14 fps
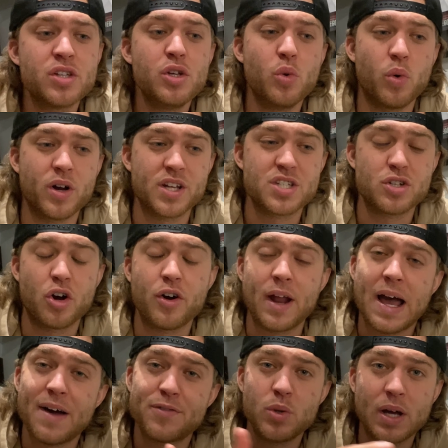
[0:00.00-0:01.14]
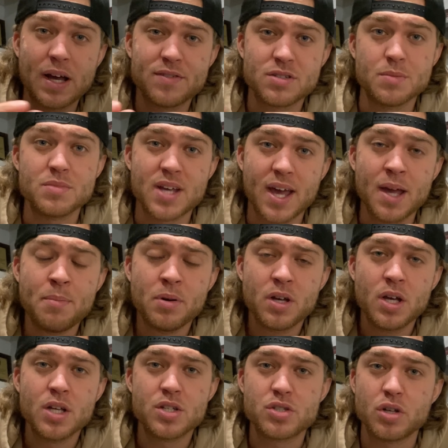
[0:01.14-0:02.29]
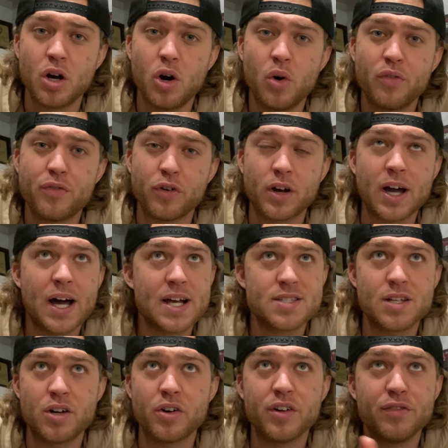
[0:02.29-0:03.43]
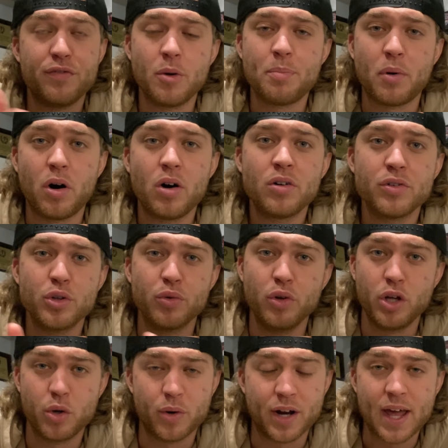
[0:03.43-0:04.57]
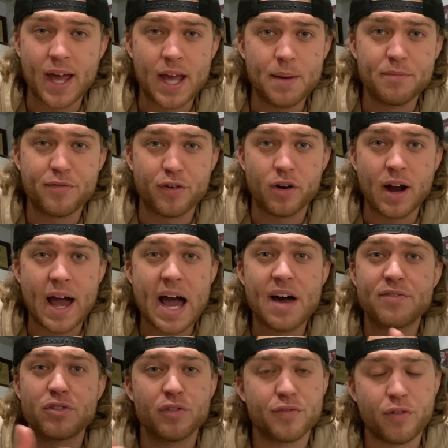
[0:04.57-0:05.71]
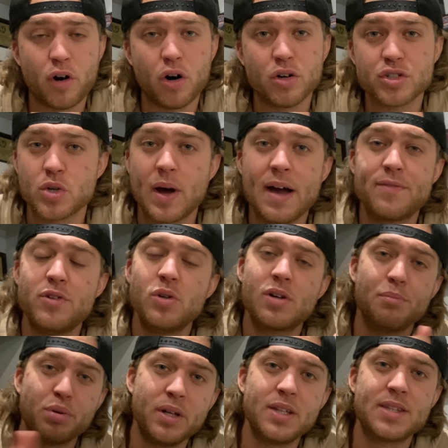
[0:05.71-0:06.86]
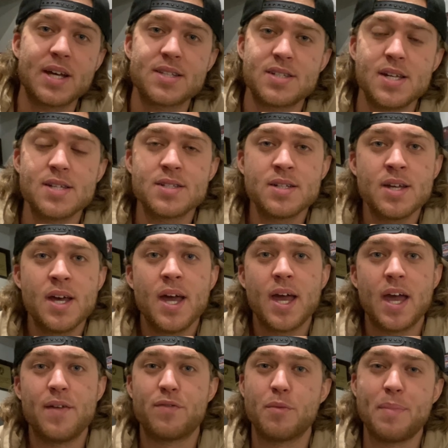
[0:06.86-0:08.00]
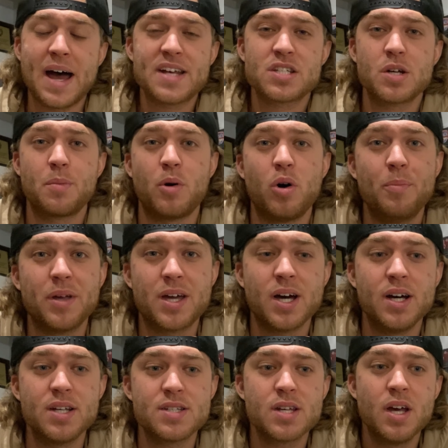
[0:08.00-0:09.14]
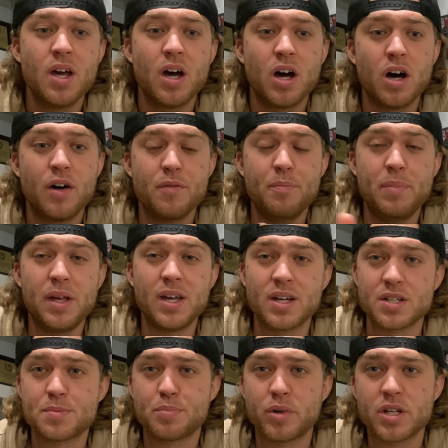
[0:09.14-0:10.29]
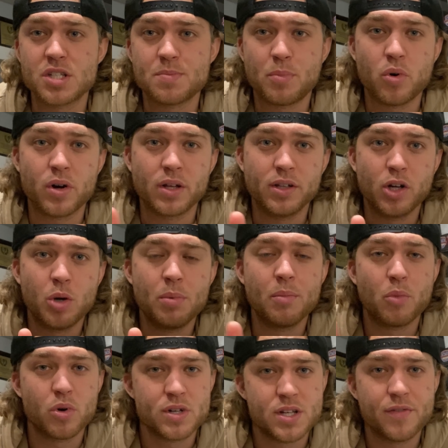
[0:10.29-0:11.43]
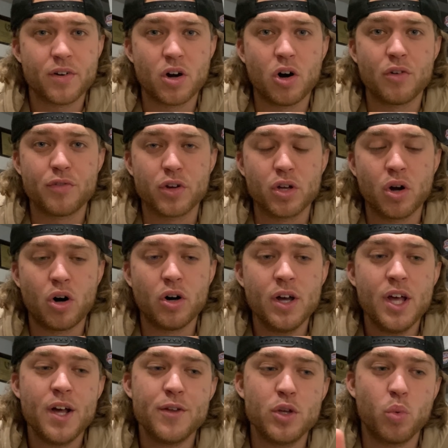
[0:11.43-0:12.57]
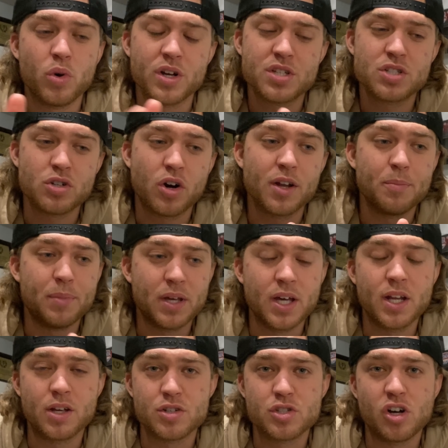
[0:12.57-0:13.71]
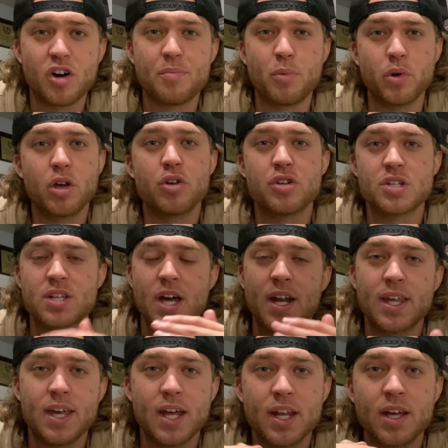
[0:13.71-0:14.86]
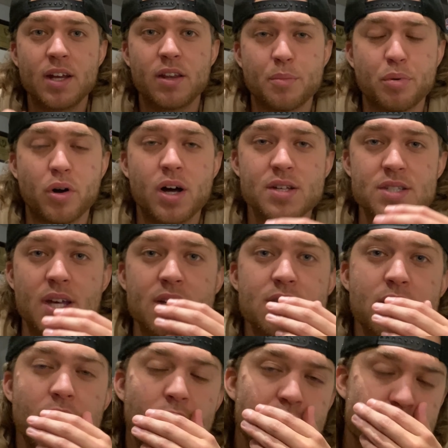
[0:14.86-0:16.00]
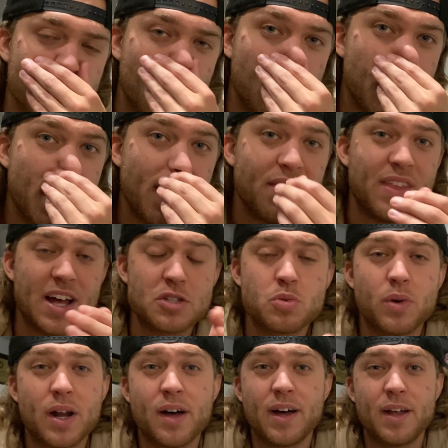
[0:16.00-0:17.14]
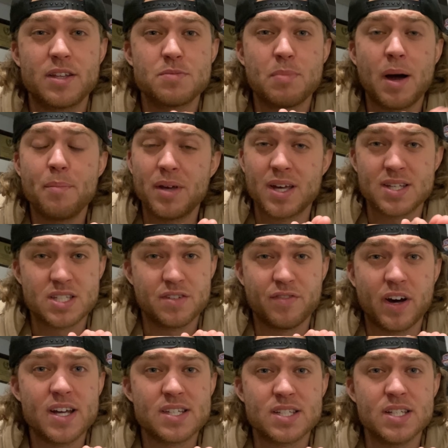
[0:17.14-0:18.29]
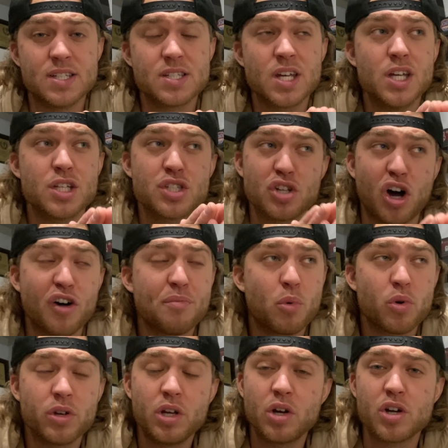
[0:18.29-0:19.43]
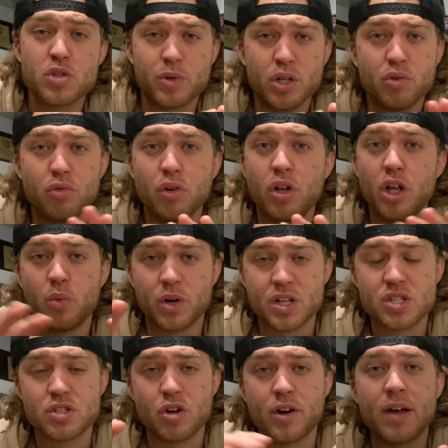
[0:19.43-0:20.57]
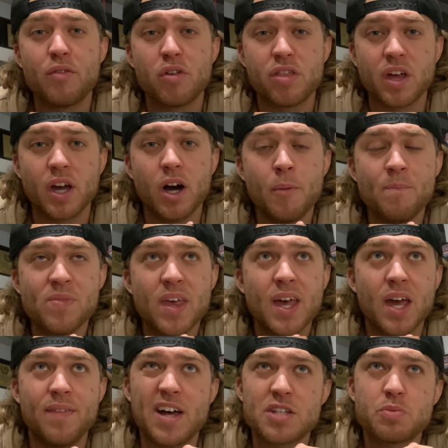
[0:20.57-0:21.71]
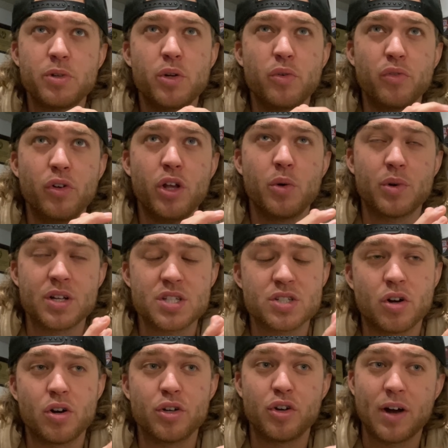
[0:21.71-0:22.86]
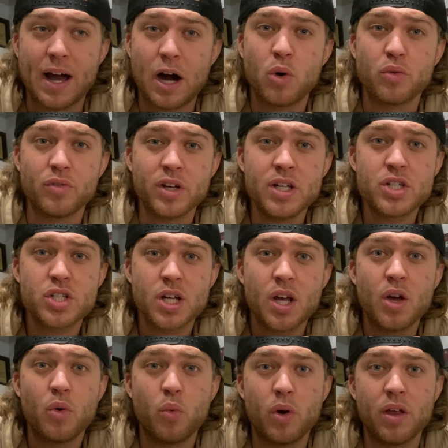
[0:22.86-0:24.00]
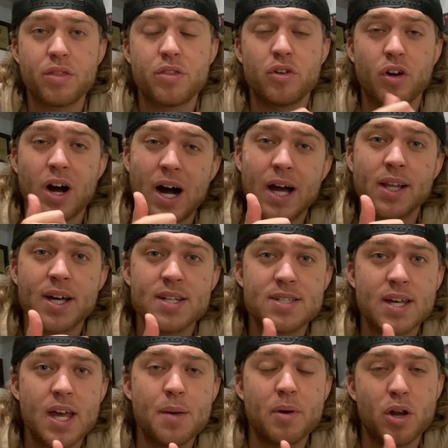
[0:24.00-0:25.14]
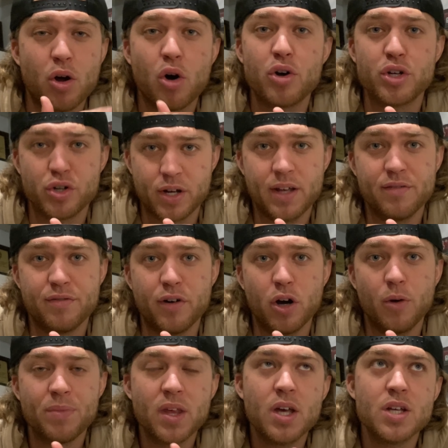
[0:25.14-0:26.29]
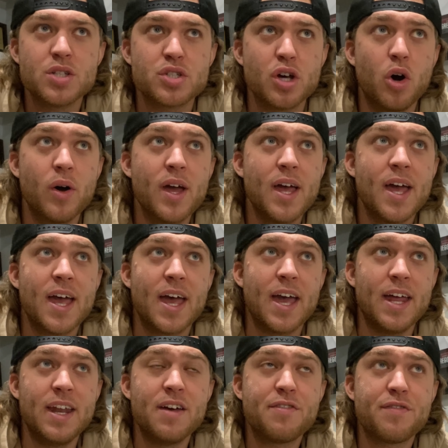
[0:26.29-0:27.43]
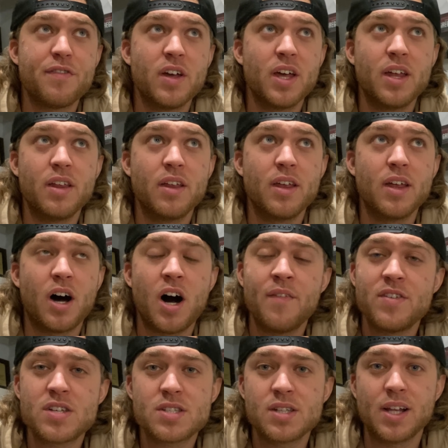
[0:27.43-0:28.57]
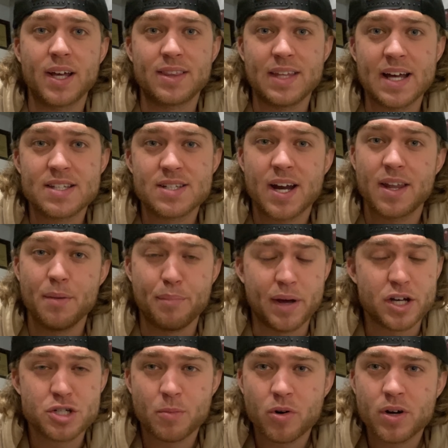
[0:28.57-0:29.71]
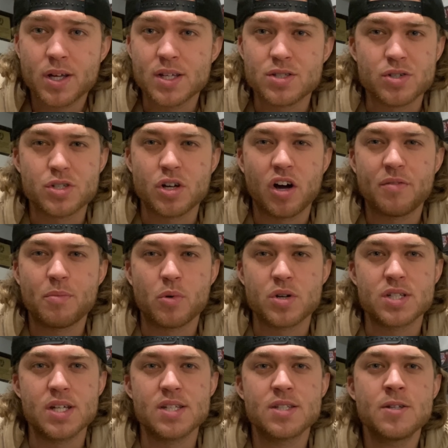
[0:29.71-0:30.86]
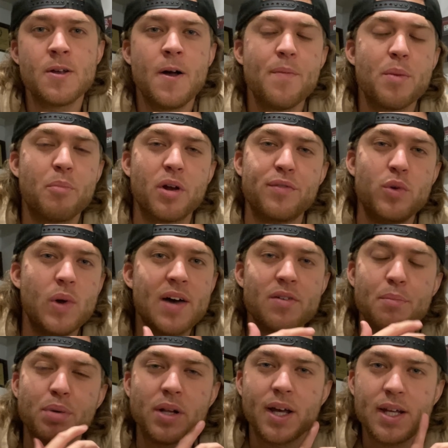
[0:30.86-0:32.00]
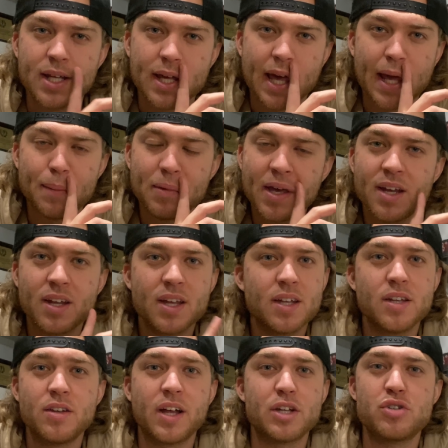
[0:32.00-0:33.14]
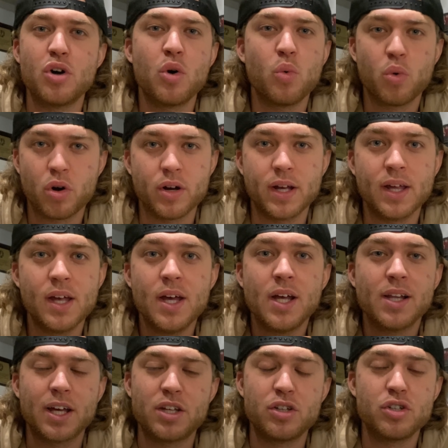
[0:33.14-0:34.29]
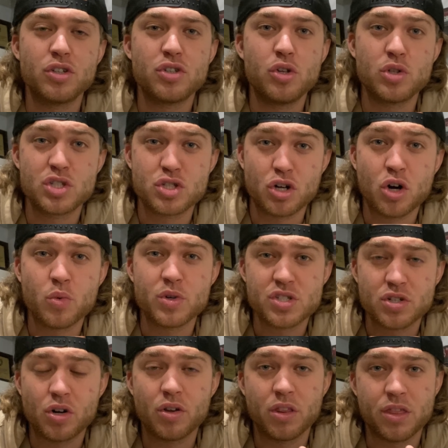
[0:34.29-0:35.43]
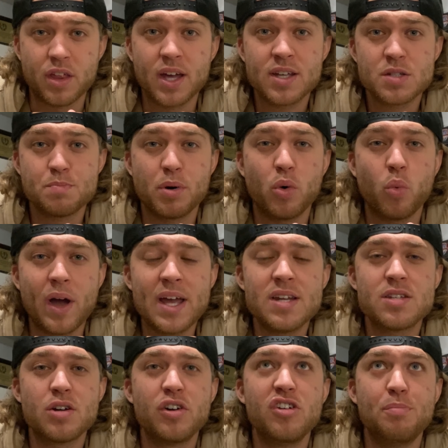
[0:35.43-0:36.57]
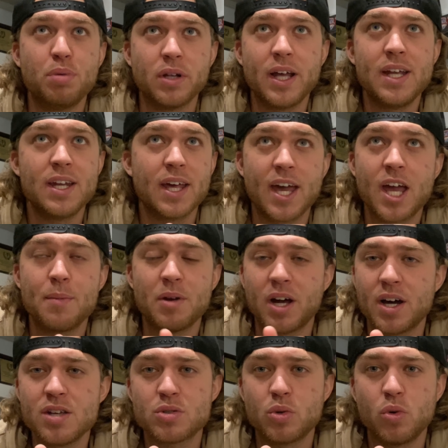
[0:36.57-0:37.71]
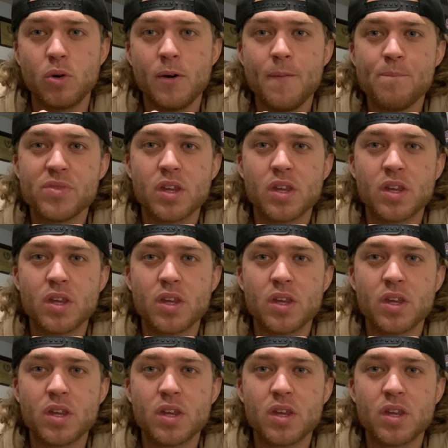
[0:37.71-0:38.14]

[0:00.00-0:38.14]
you want to start after you have some tape. So for guys that are in football, you really want to aim for after fall. So after you complete that season. And for basketball, because of being a spring sport, a little bit more difficult for y'all, you want to start at the beginning of your sophomore year, just kind of getting into the process. So that's what it's my biggest advice is sophomore year is when you really want to start everything up. And that's when you really want to start your outreach with your highlight tape and all your info. So, and if obviously like that's kind of the benchmark is your sophomore season. But if you haven't played in the game yet, like don't worry. Like you can start with certain things, but wait until you play in the game in high school.